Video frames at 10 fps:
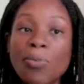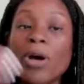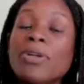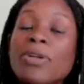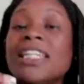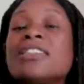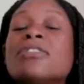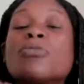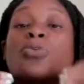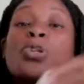what needs
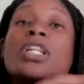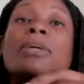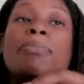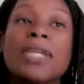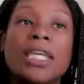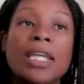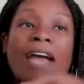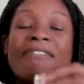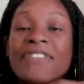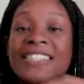to really be
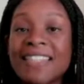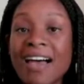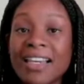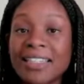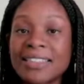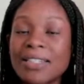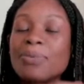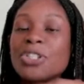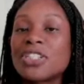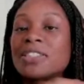emphasized,
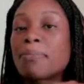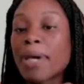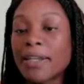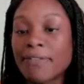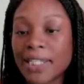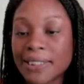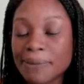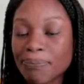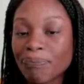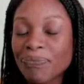which is the
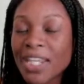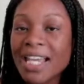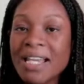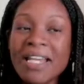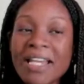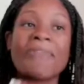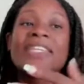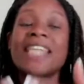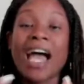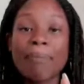benefits. Now,
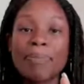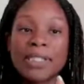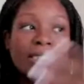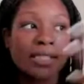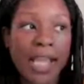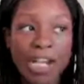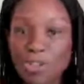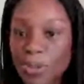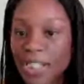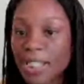this happens
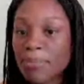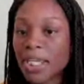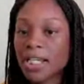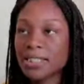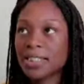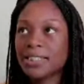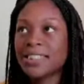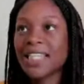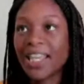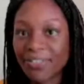naturally because
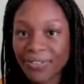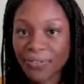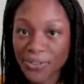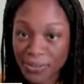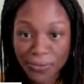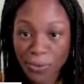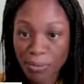it's safe, first and